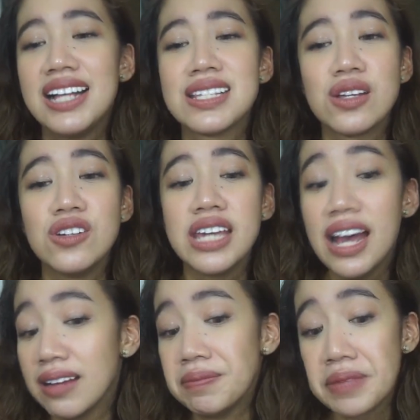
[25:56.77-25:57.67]
So
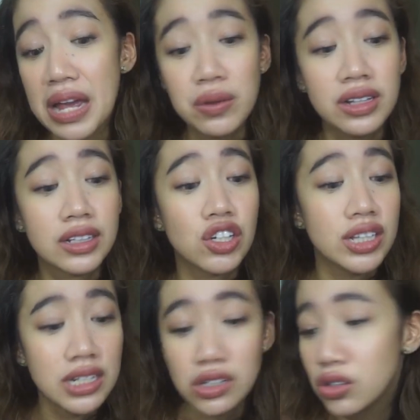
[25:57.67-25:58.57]
yeah, I will
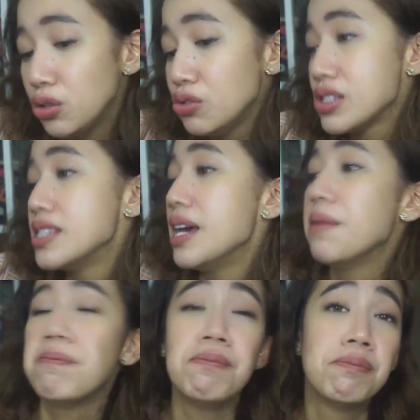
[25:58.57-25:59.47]
continue to use
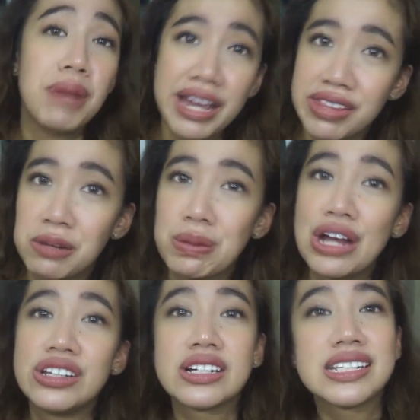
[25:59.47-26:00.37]
them, buy their
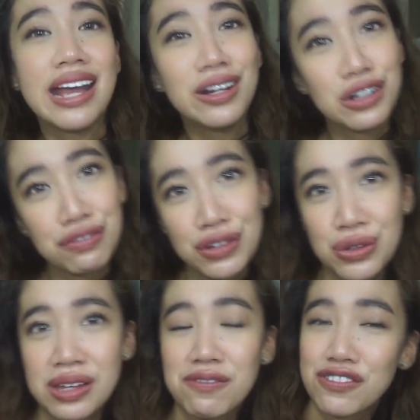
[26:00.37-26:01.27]
products, and
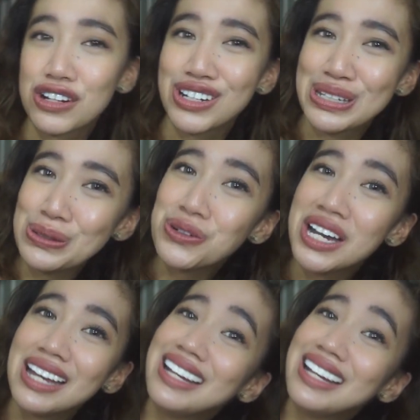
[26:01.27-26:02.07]
review them for you.